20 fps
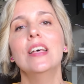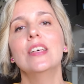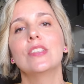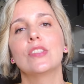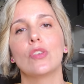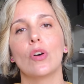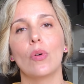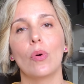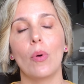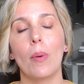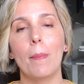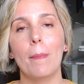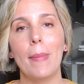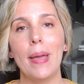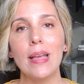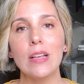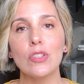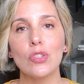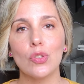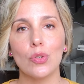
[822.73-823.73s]
So
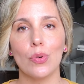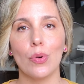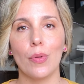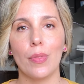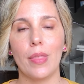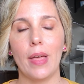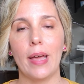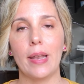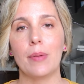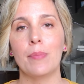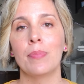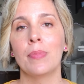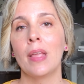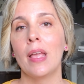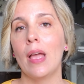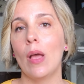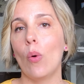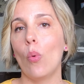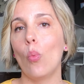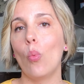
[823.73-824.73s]
make sure that
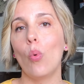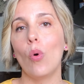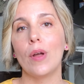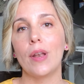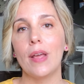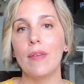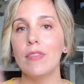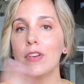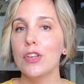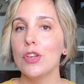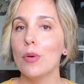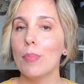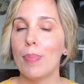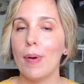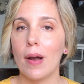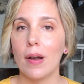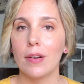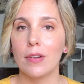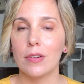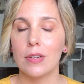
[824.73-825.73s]
whatever your
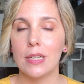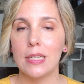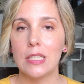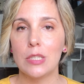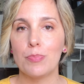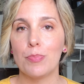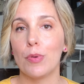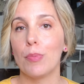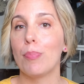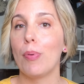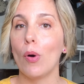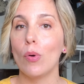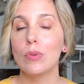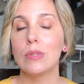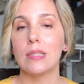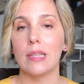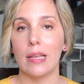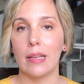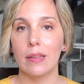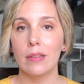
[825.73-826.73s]
partner is
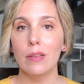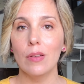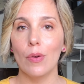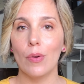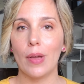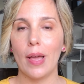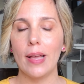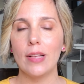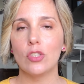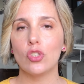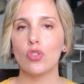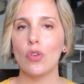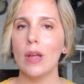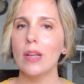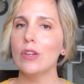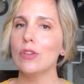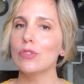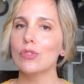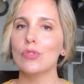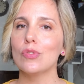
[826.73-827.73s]
proposing, okay, try
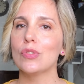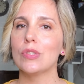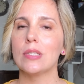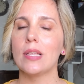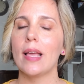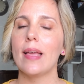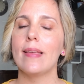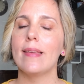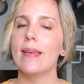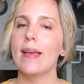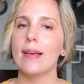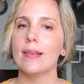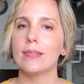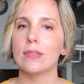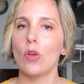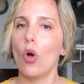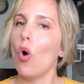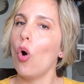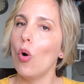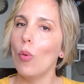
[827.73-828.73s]
not to say
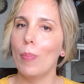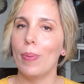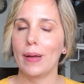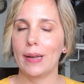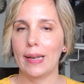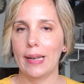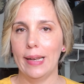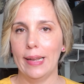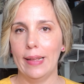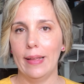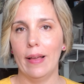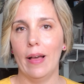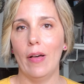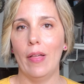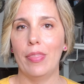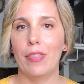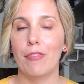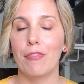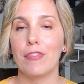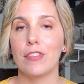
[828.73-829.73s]
yes openly
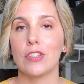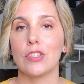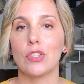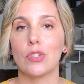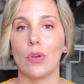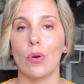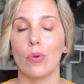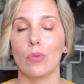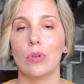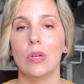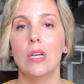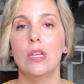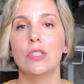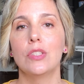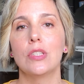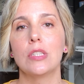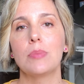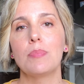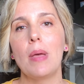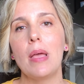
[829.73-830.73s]
at the first go.
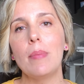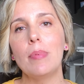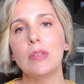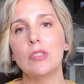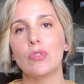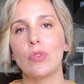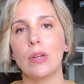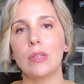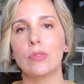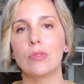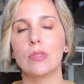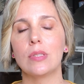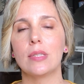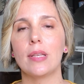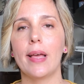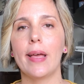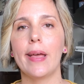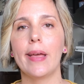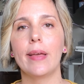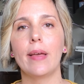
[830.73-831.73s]
Just maybe try to
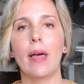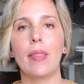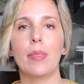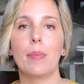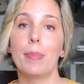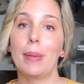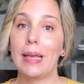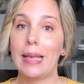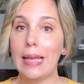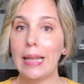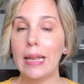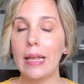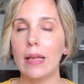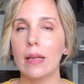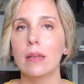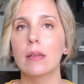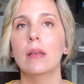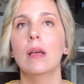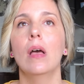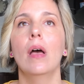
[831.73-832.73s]
say at the
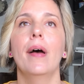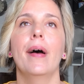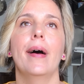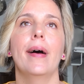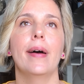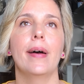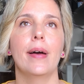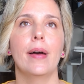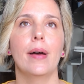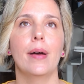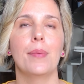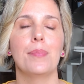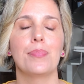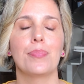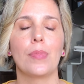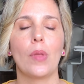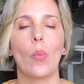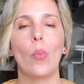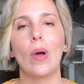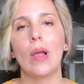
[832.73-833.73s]
beginning,
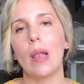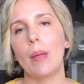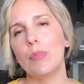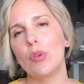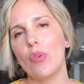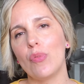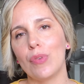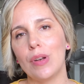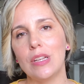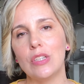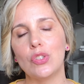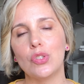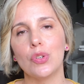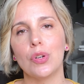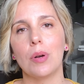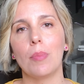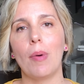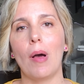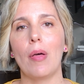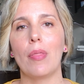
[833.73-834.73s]
well, I'm not really
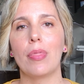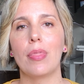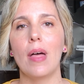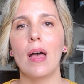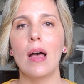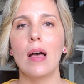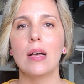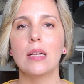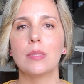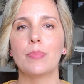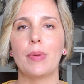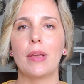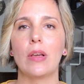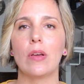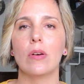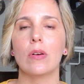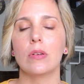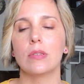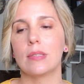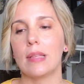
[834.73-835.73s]
sure about that
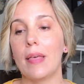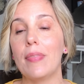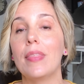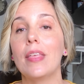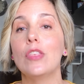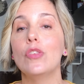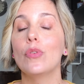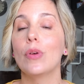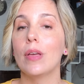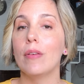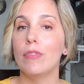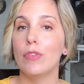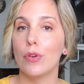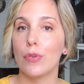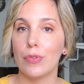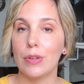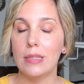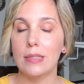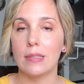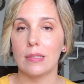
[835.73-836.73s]
because, and then you give your
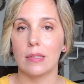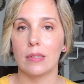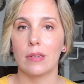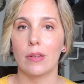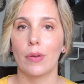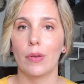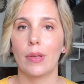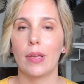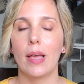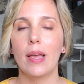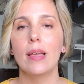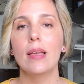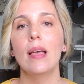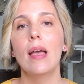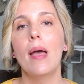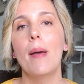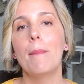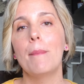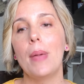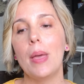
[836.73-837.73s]
reason, okay?
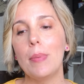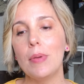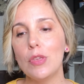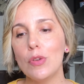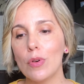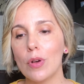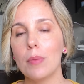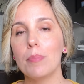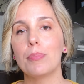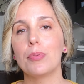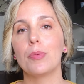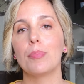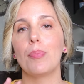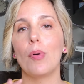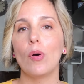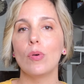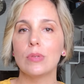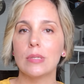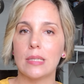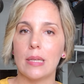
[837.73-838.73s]
Maybe you can
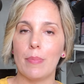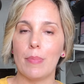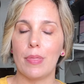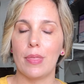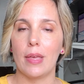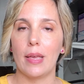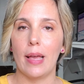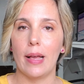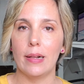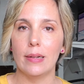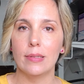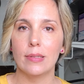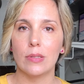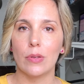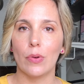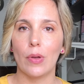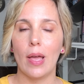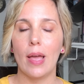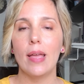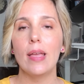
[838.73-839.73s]
propose something else,
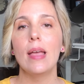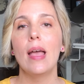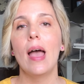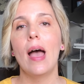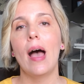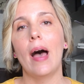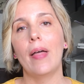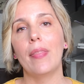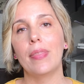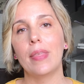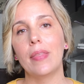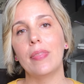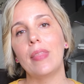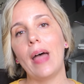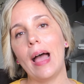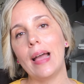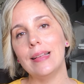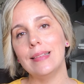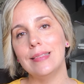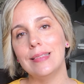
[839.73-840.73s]
okay? And then
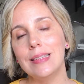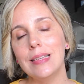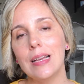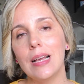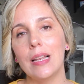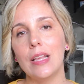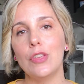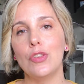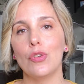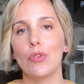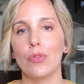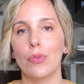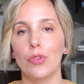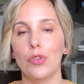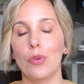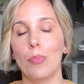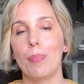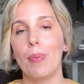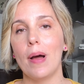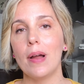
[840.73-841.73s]
ideally
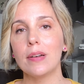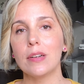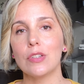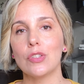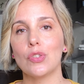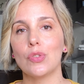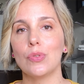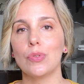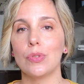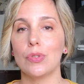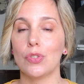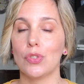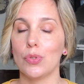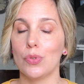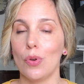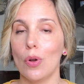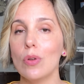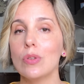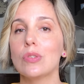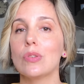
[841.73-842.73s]
your partner
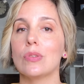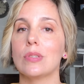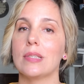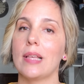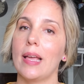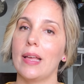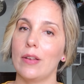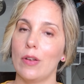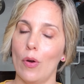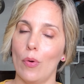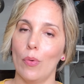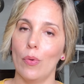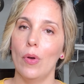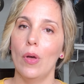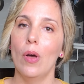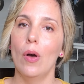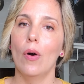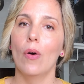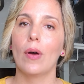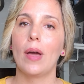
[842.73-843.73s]
should also say no,
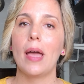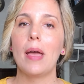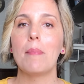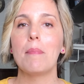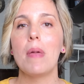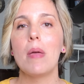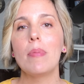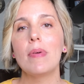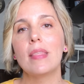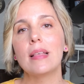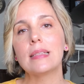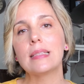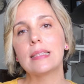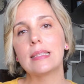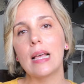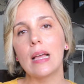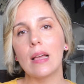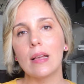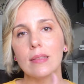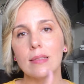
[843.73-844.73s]
okay? And maybe the
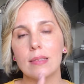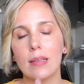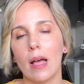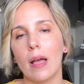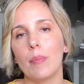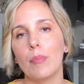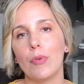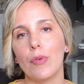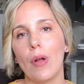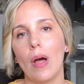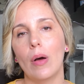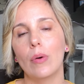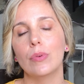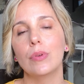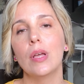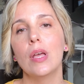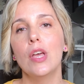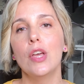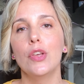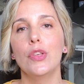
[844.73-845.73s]
second time
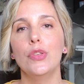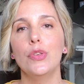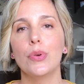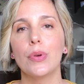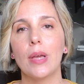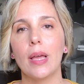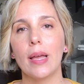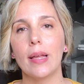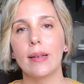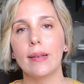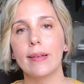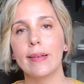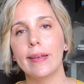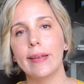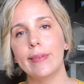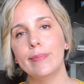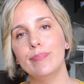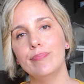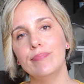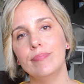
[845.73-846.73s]
around you
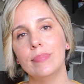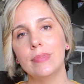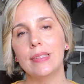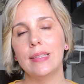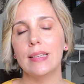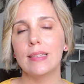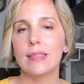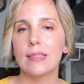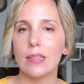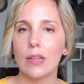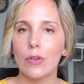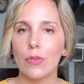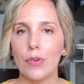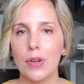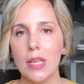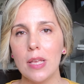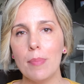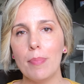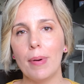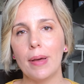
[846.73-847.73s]
can
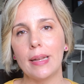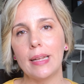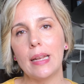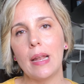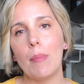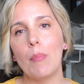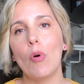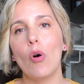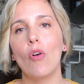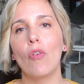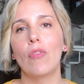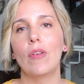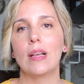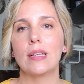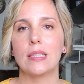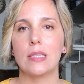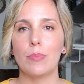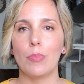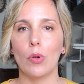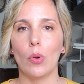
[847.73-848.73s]
disagree, but in a more
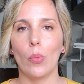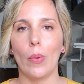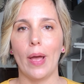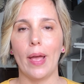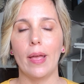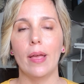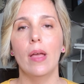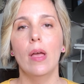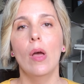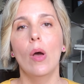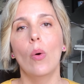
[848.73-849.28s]
flexible way.